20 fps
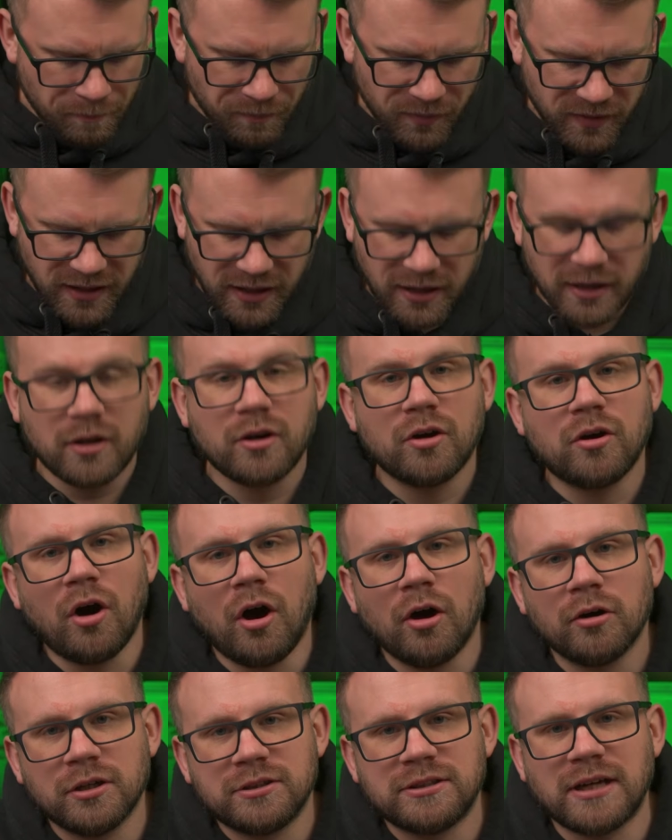The
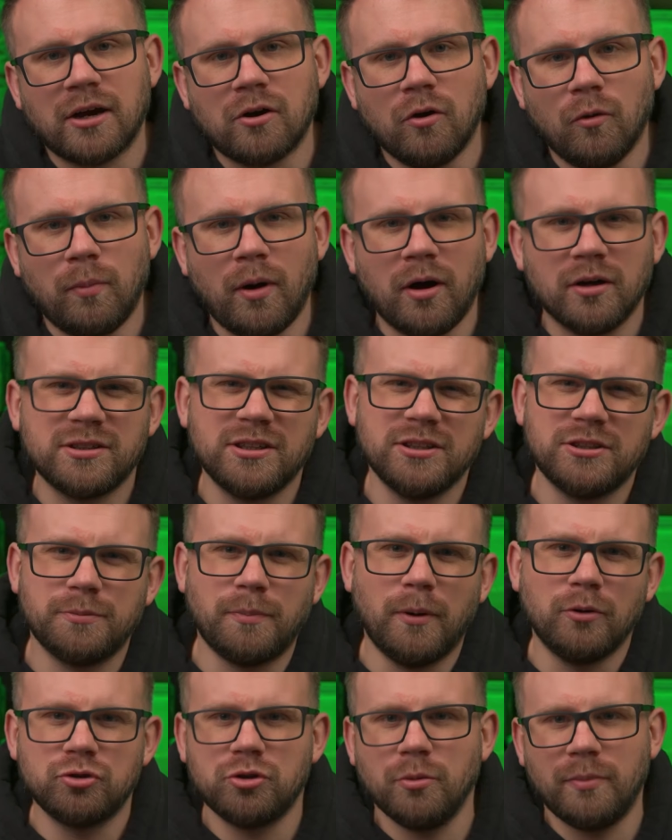Korda tackle box is
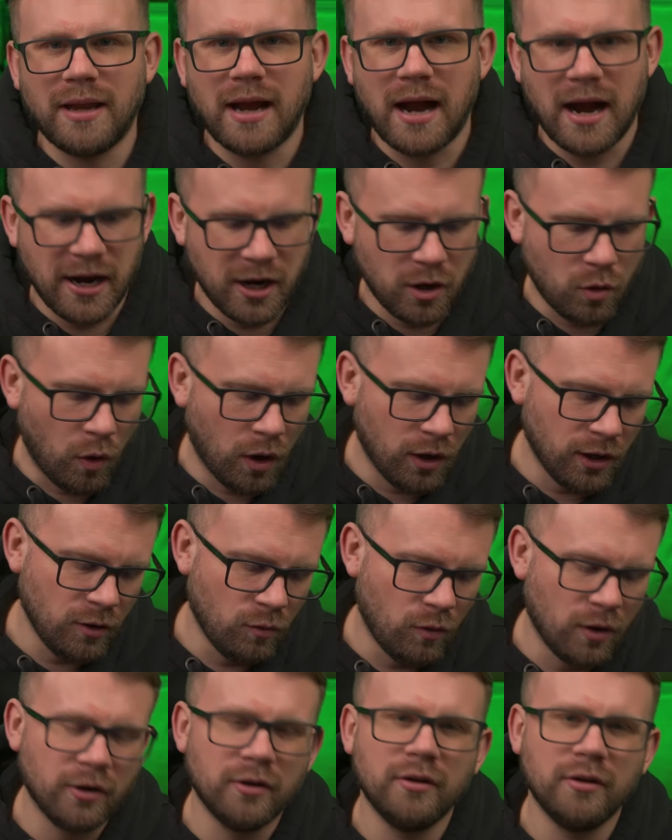supposed to be the higher quality one,